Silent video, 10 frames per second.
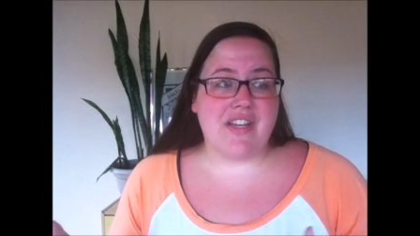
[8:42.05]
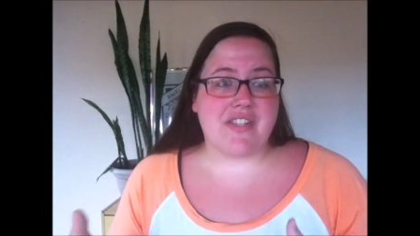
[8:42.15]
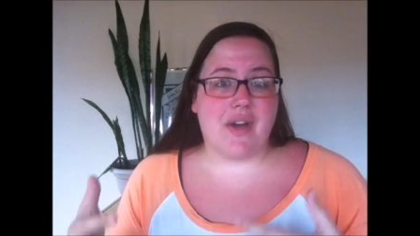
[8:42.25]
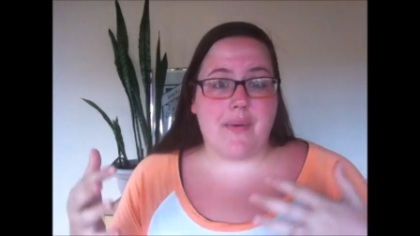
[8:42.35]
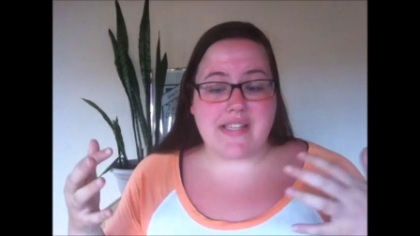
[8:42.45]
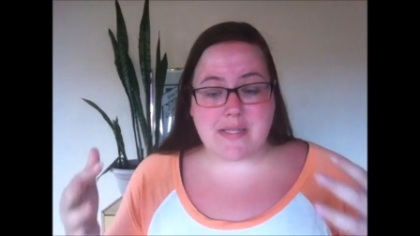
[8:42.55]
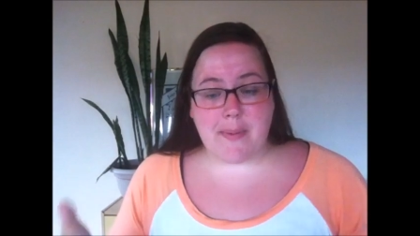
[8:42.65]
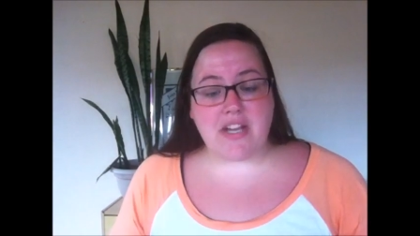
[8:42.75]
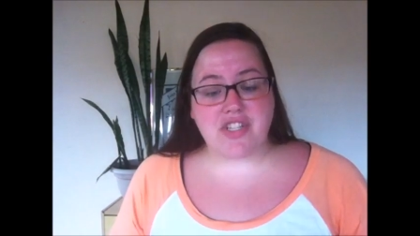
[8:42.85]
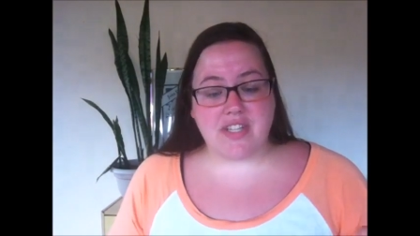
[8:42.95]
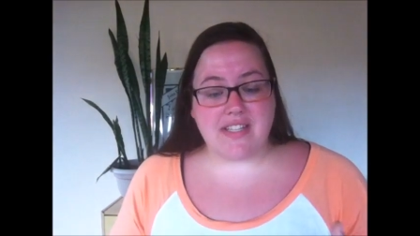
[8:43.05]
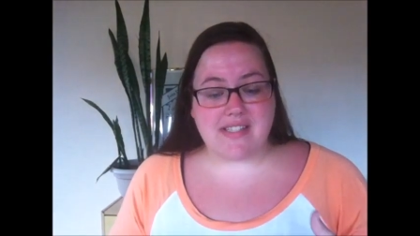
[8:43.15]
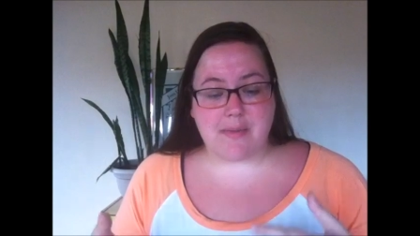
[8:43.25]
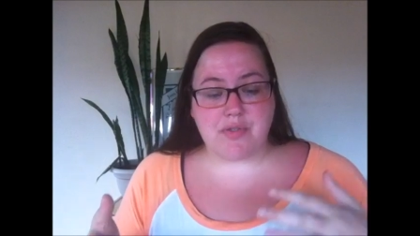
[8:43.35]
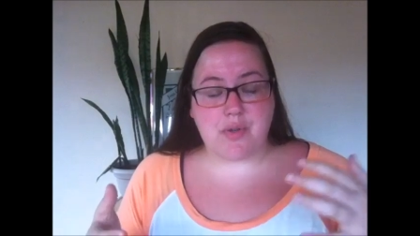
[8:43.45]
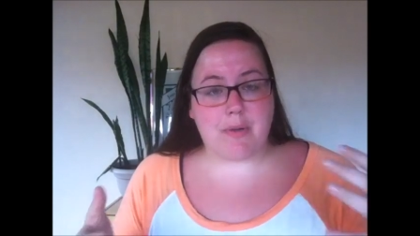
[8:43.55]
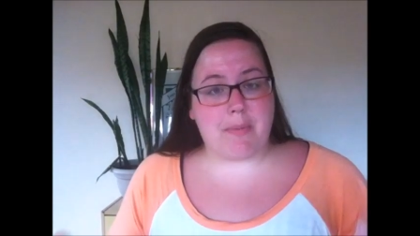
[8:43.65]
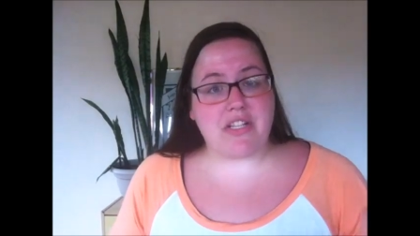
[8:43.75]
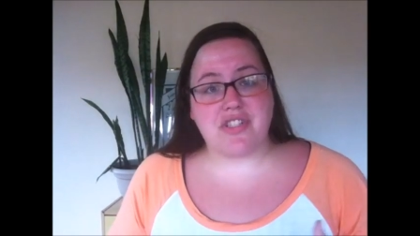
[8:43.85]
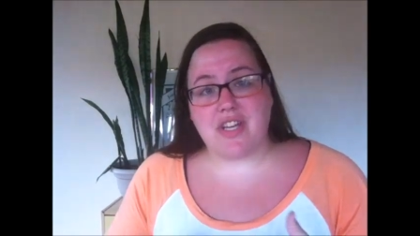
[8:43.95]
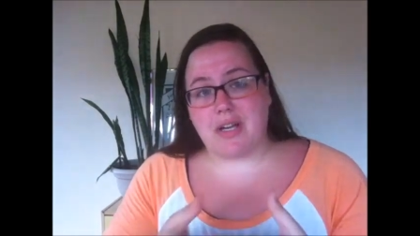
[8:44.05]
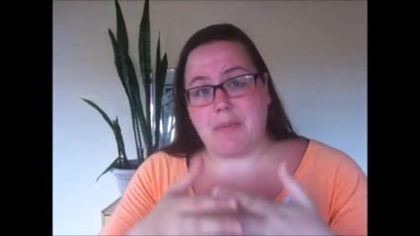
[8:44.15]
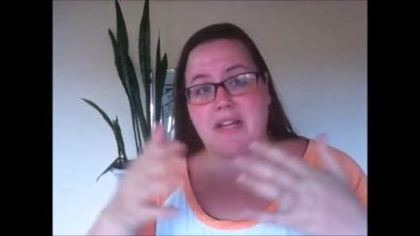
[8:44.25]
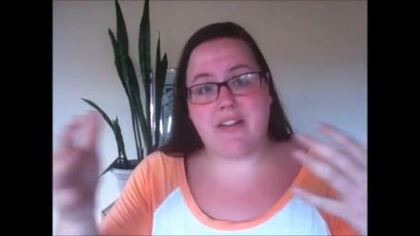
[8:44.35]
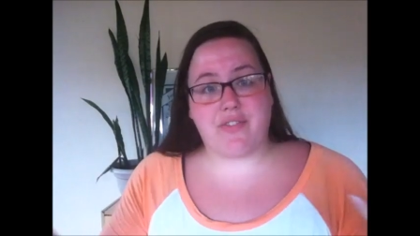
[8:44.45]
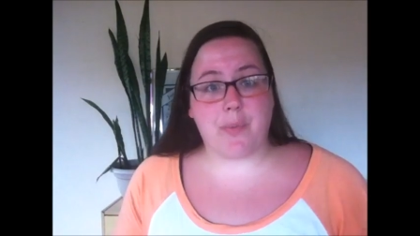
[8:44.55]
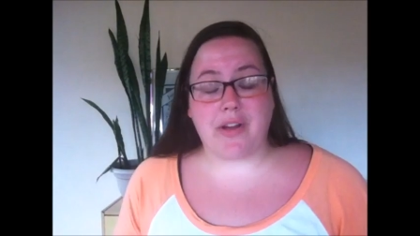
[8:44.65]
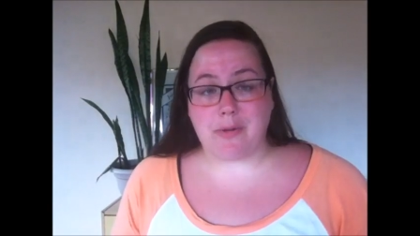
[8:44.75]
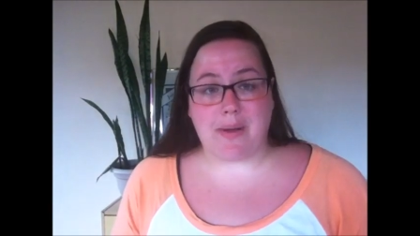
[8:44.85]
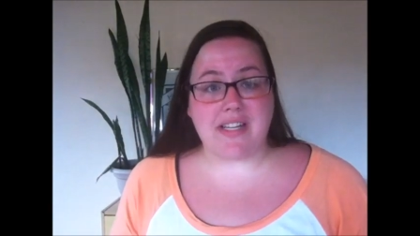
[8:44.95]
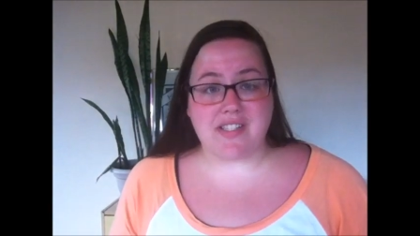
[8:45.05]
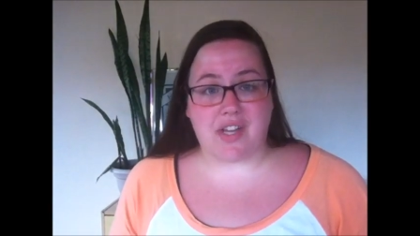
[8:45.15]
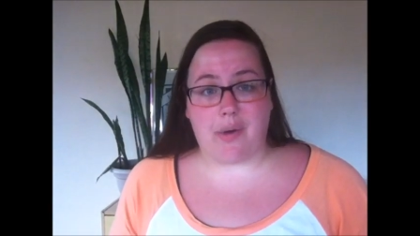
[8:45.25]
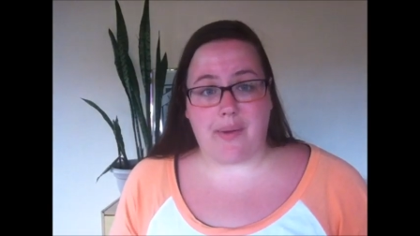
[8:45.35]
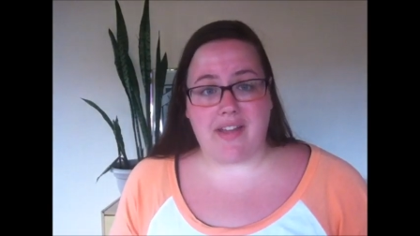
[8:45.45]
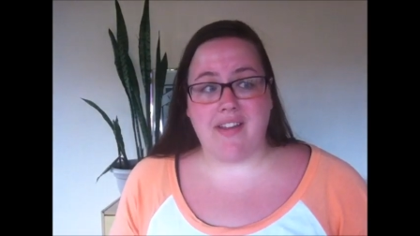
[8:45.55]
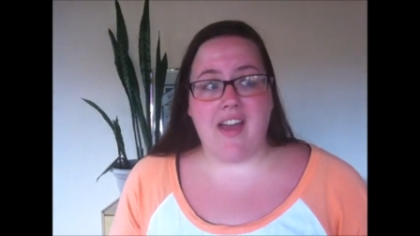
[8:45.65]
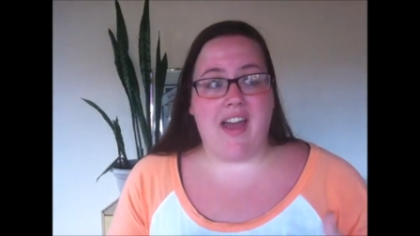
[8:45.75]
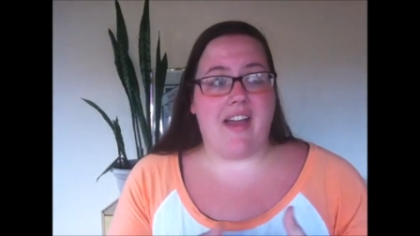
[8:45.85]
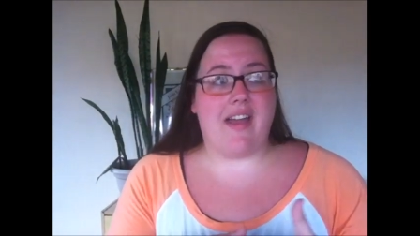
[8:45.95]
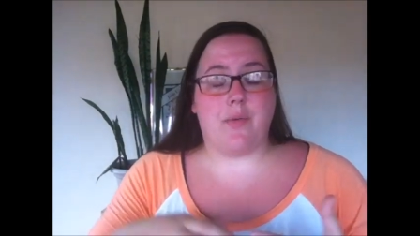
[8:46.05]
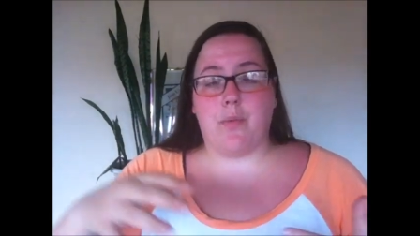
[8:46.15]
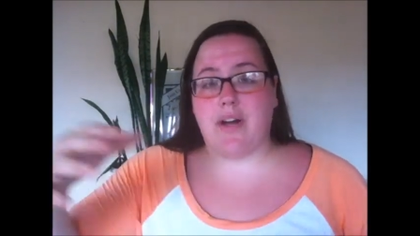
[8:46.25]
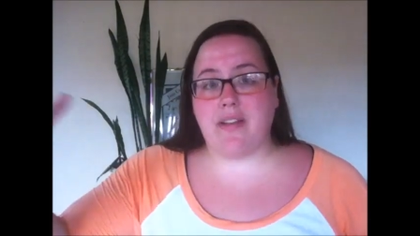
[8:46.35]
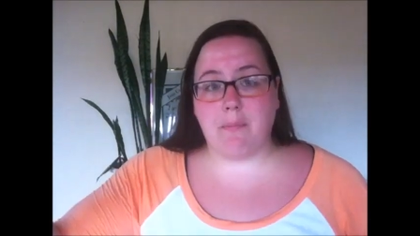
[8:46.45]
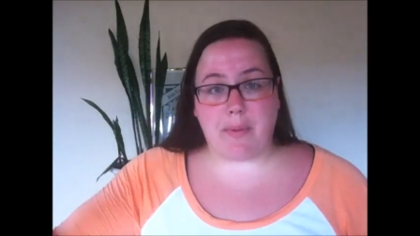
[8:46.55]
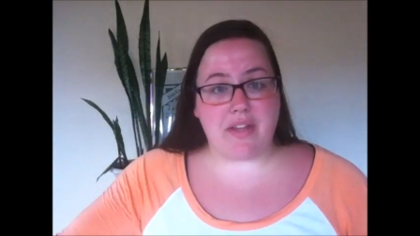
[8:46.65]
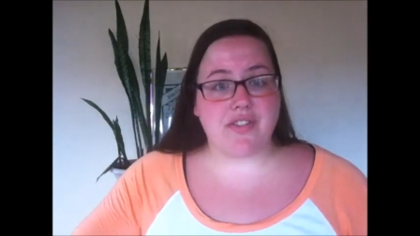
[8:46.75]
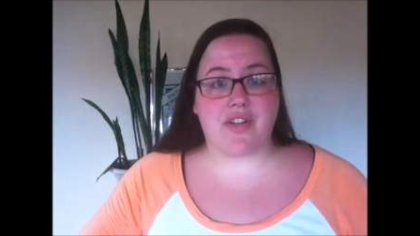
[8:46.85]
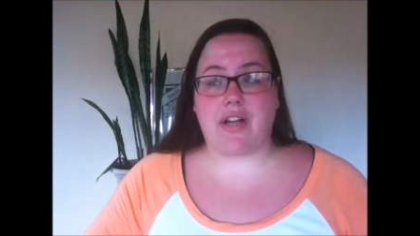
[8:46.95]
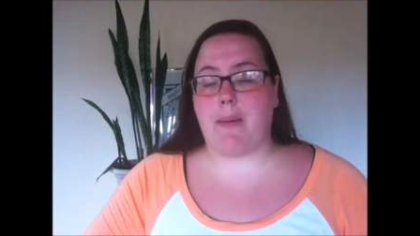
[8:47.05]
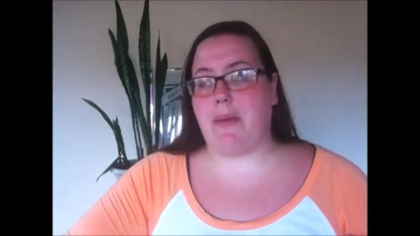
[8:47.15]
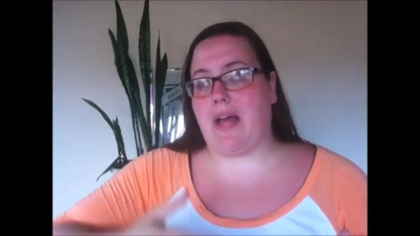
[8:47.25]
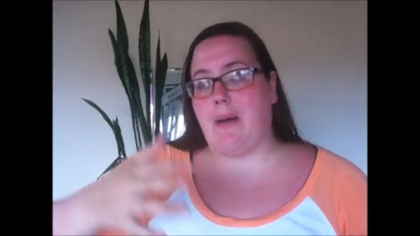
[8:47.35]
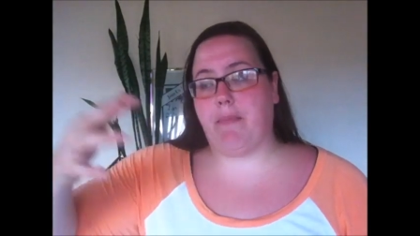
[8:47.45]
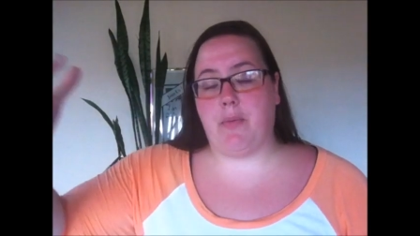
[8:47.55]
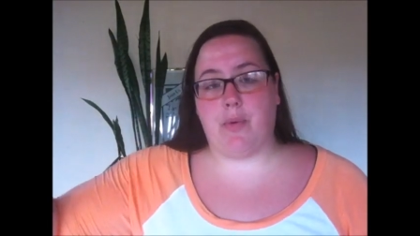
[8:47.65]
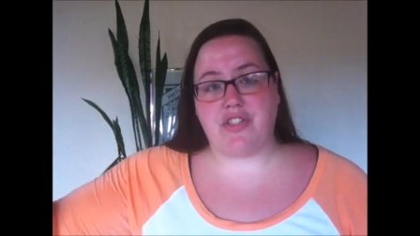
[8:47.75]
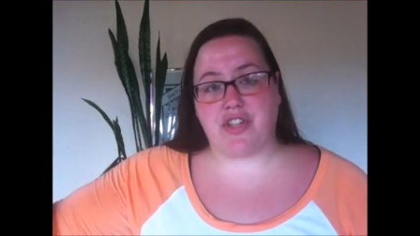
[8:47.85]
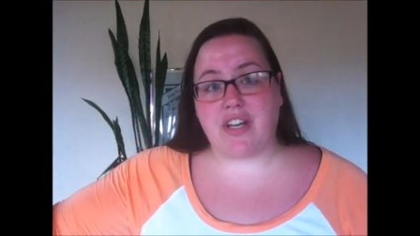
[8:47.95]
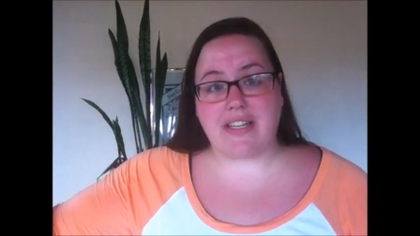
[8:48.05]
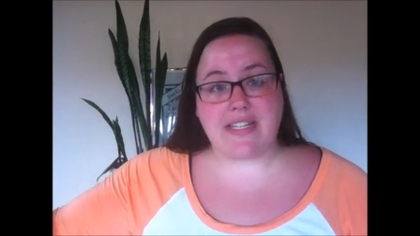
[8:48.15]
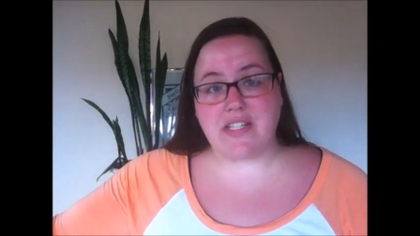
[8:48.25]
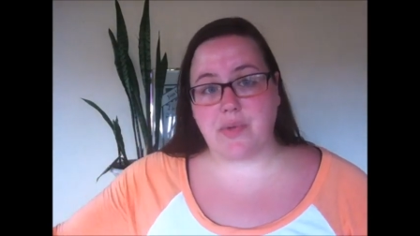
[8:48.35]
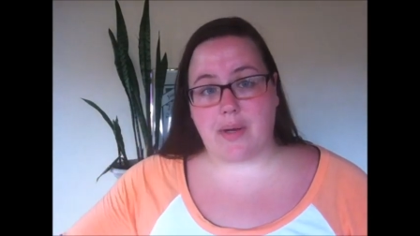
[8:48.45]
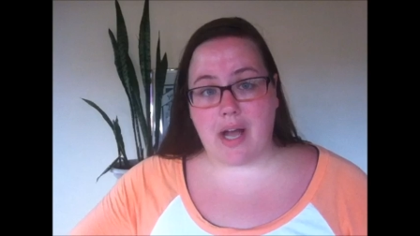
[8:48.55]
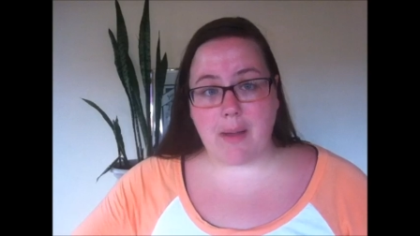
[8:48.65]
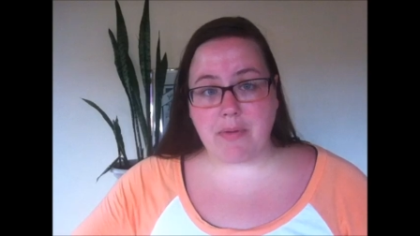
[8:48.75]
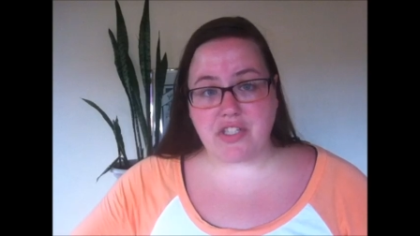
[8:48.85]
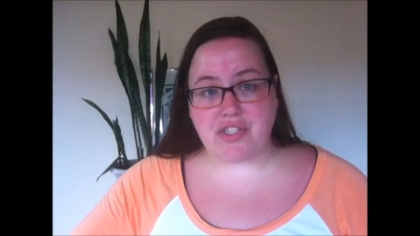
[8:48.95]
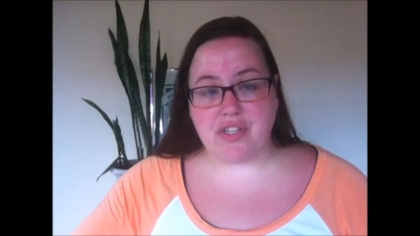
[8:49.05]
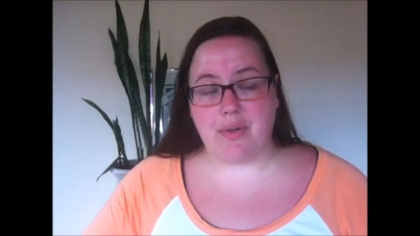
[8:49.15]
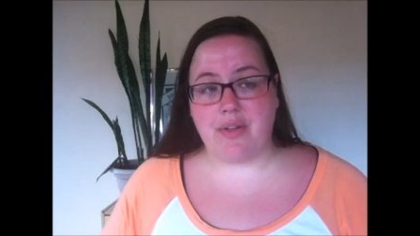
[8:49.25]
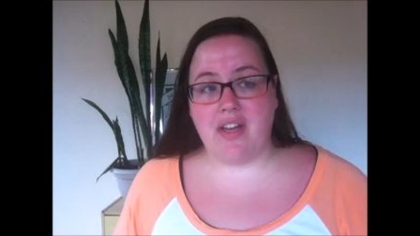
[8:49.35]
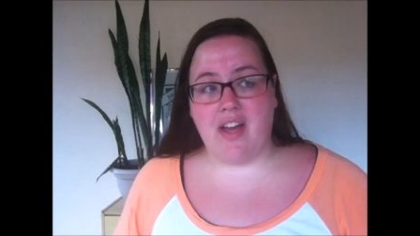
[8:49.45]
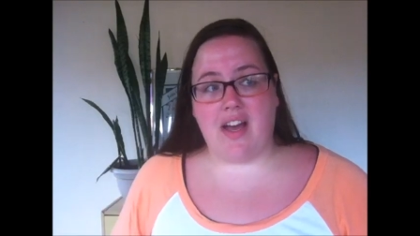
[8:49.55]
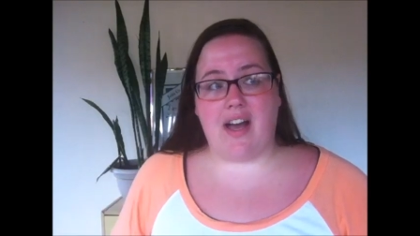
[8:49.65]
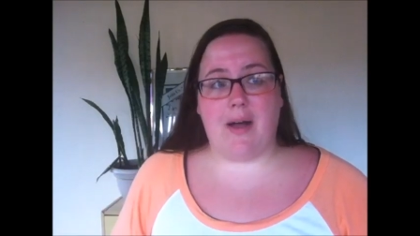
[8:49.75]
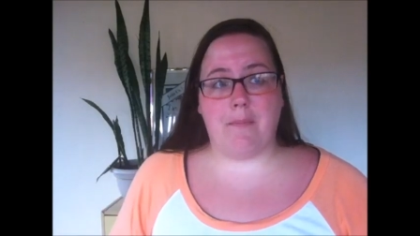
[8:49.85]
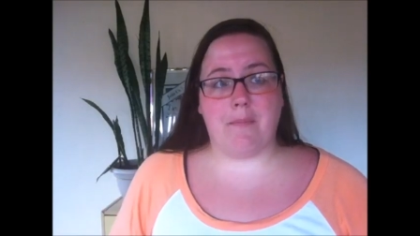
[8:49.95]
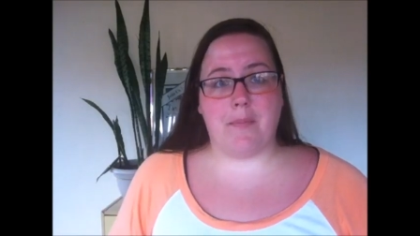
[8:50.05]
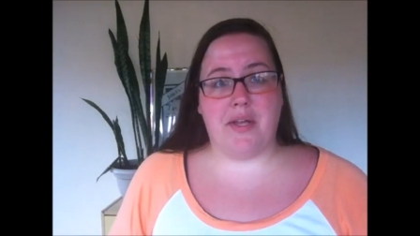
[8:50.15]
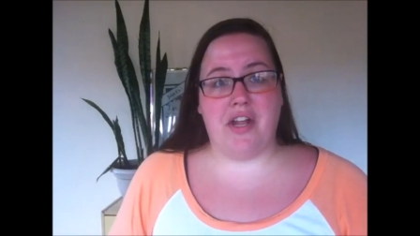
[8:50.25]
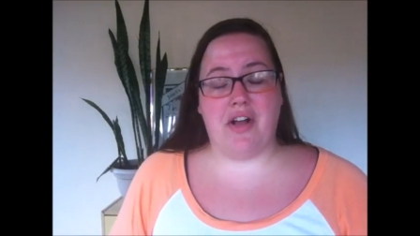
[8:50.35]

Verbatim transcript: So especially some sort of budgetary plan for where your money's going and what bills are coming up and what you're going to need to accomplish soon. Um, but